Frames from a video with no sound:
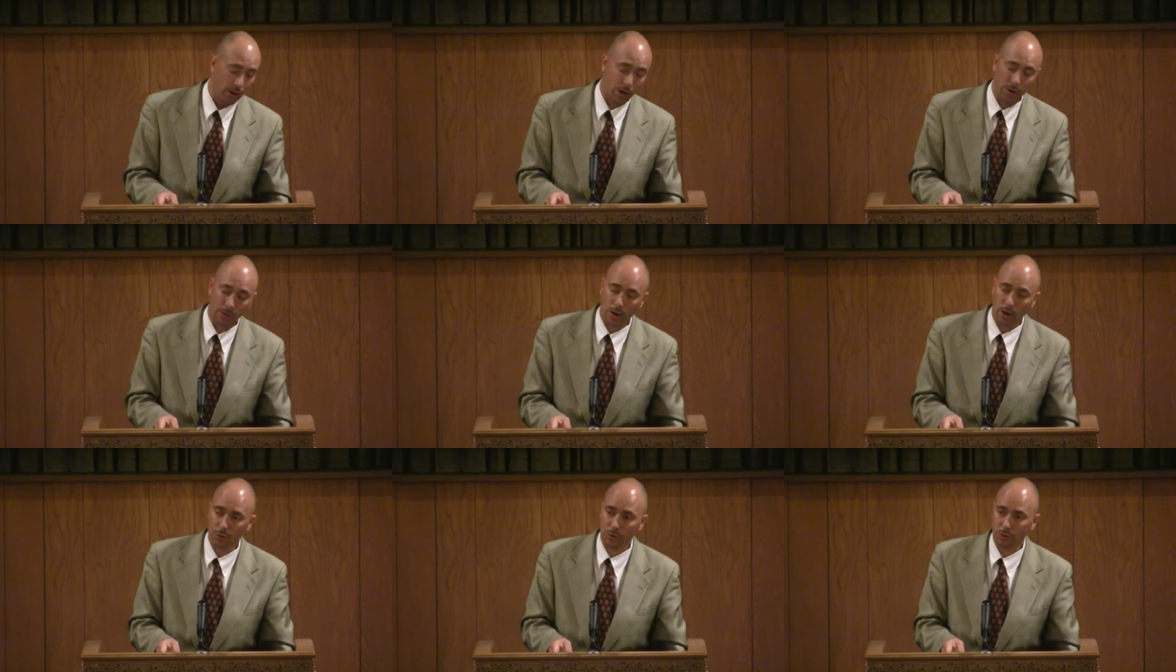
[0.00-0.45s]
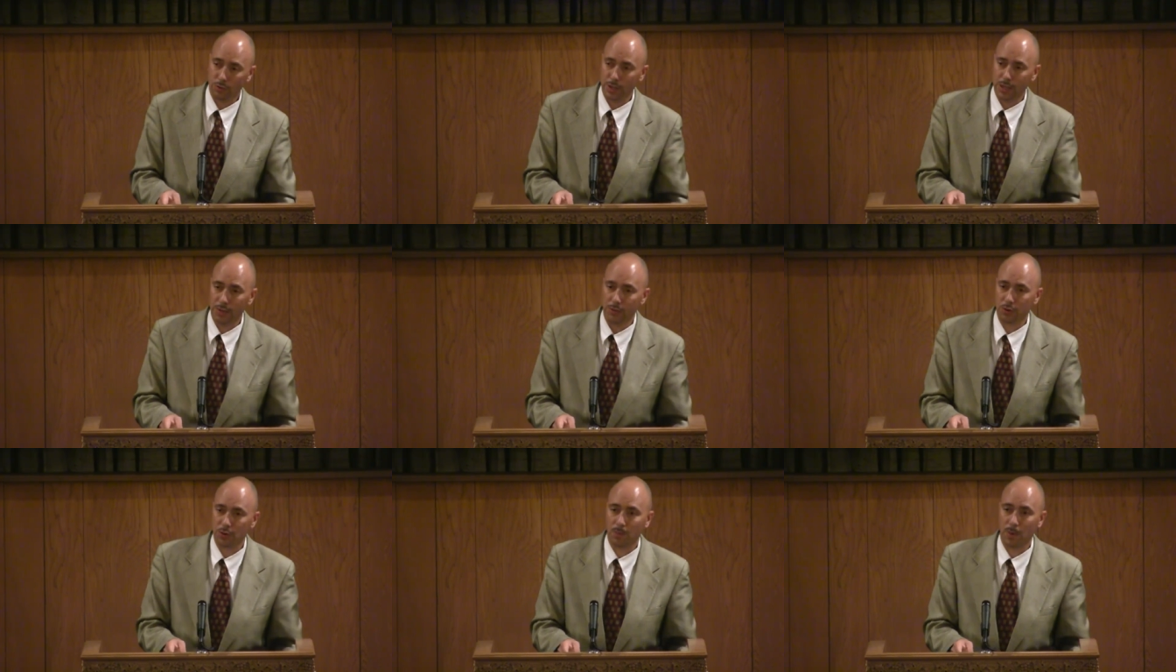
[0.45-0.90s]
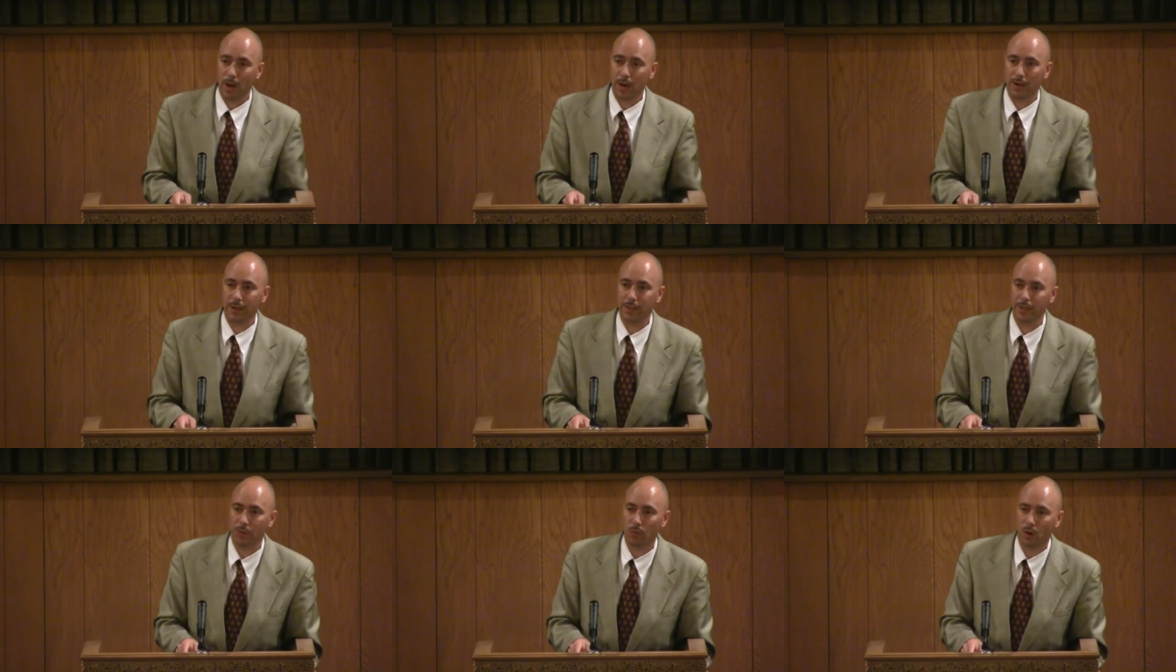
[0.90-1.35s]
are those who need to respond in
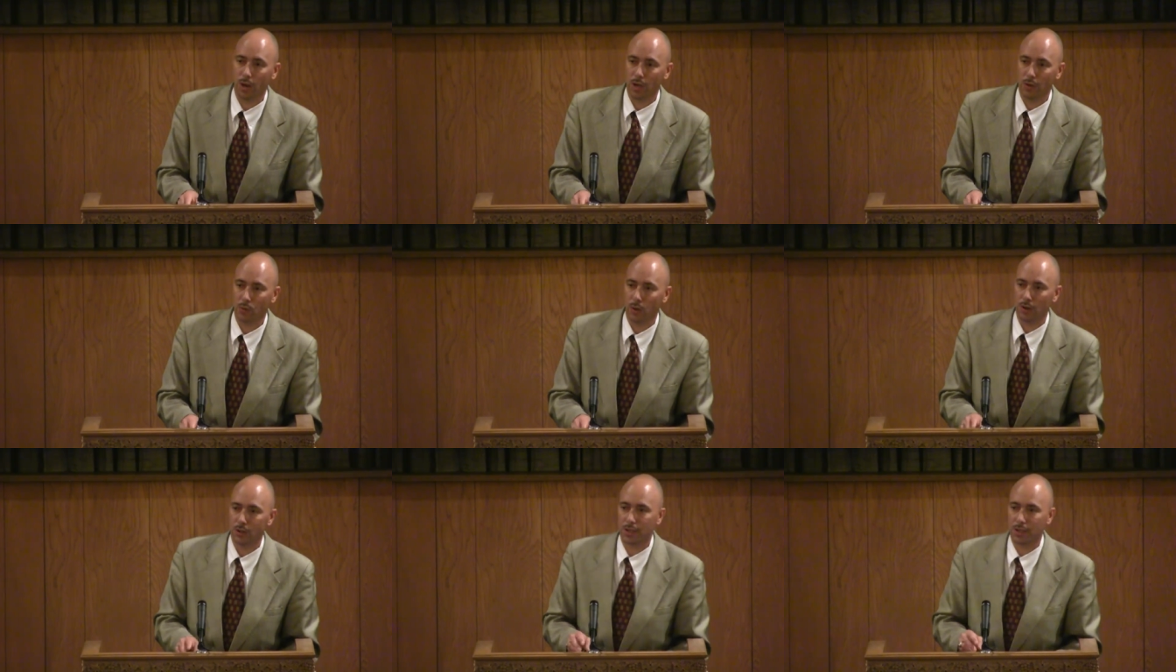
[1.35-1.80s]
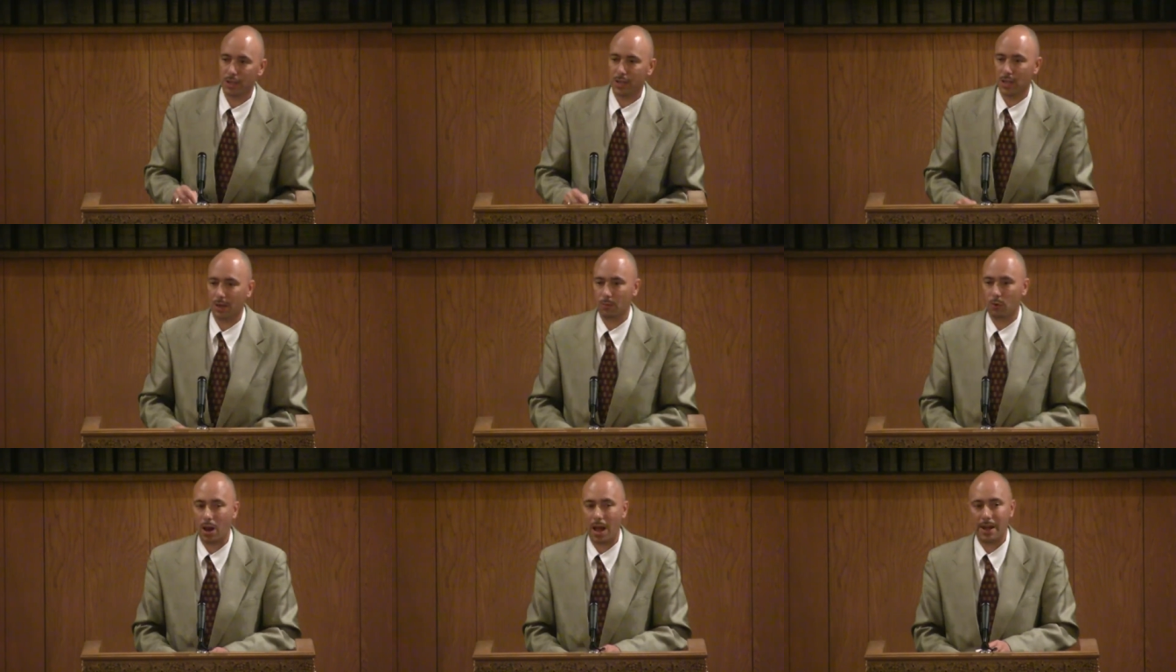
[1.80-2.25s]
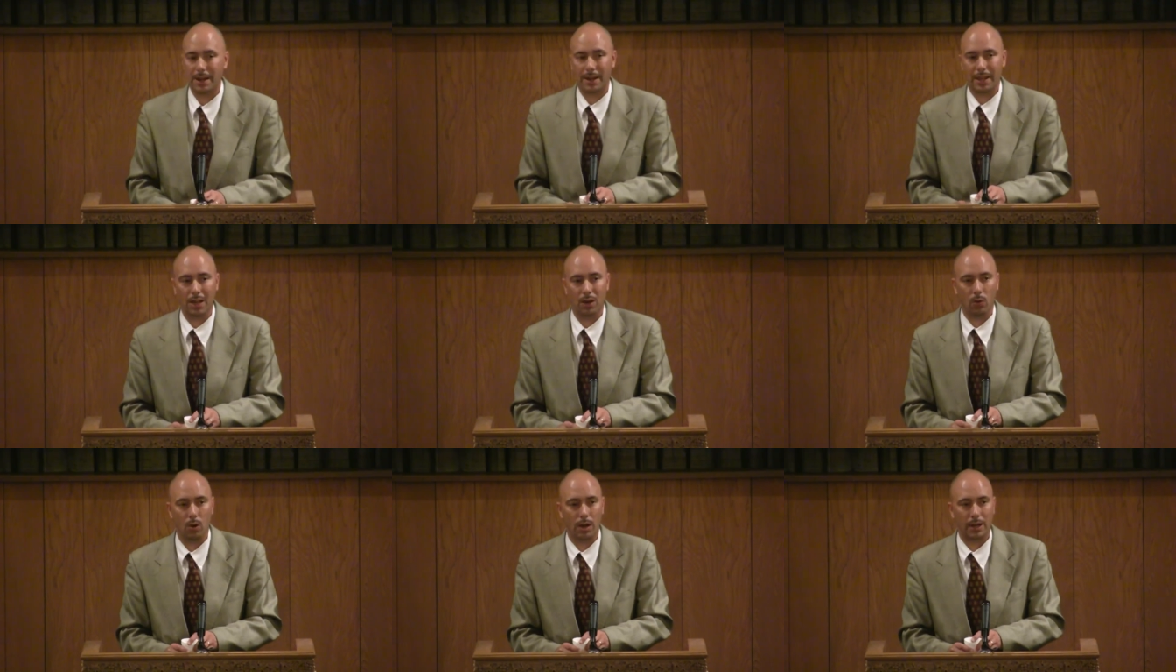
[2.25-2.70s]
any way, we urge you to come right
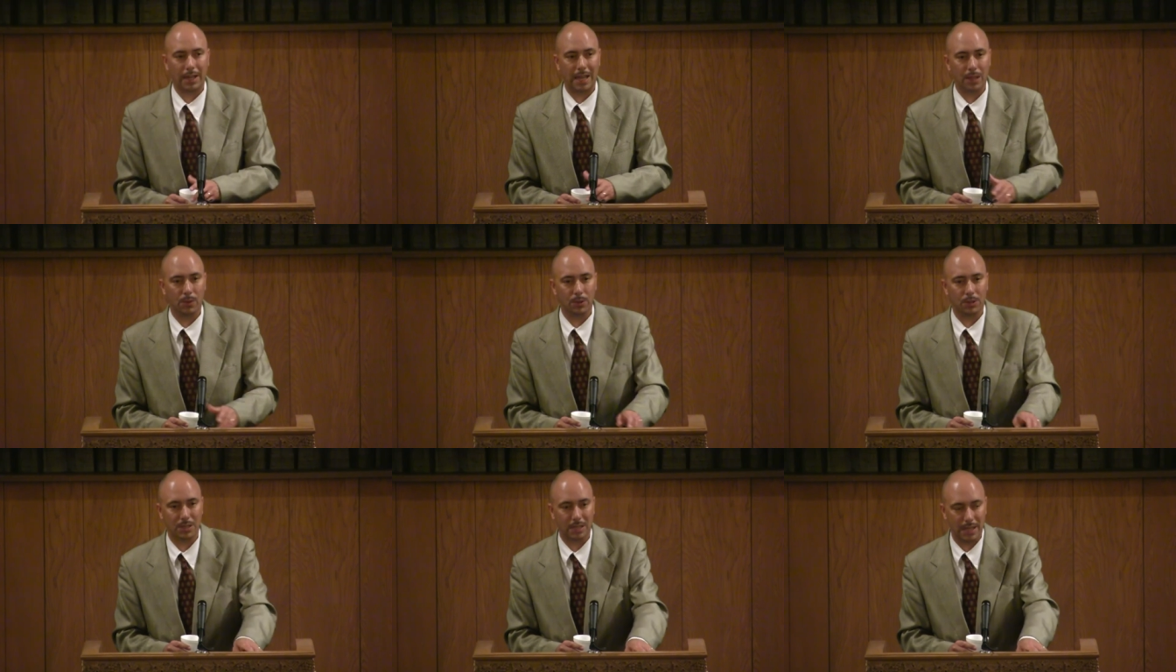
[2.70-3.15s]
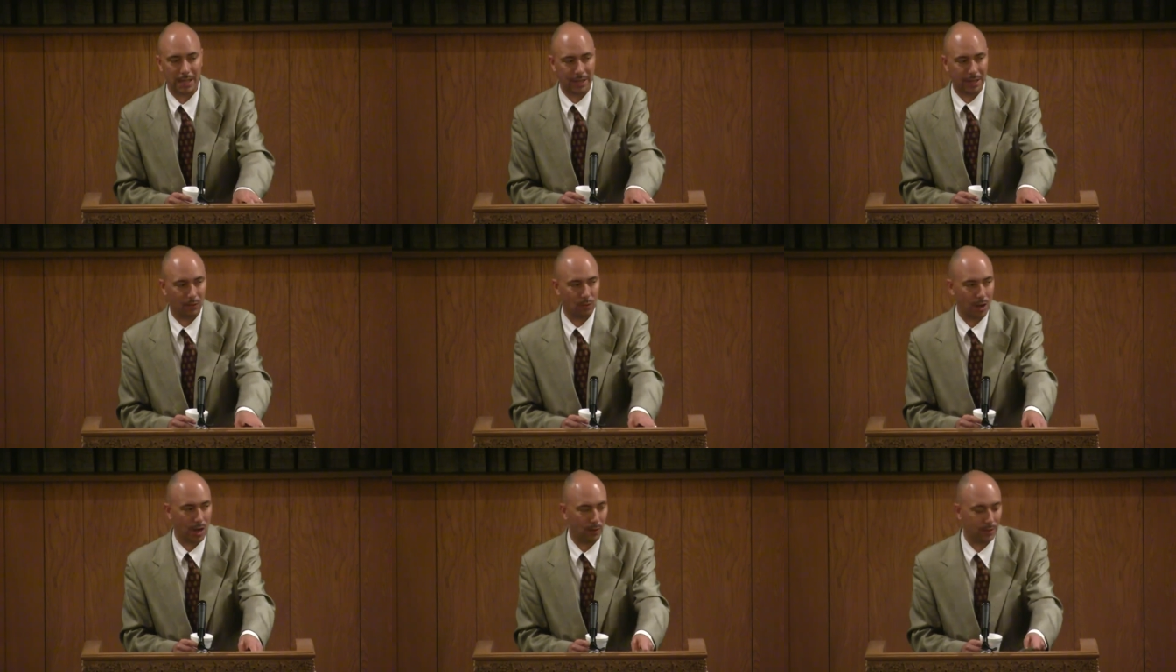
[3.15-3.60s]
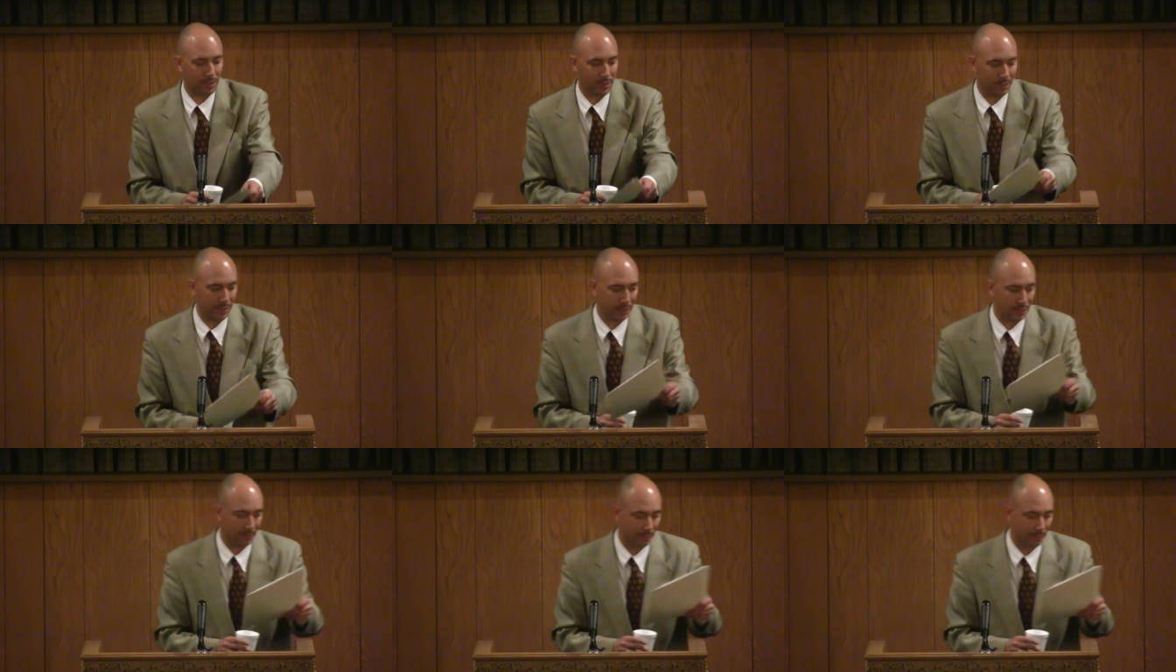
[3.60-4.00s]
now. Why together we are standing, while we sing.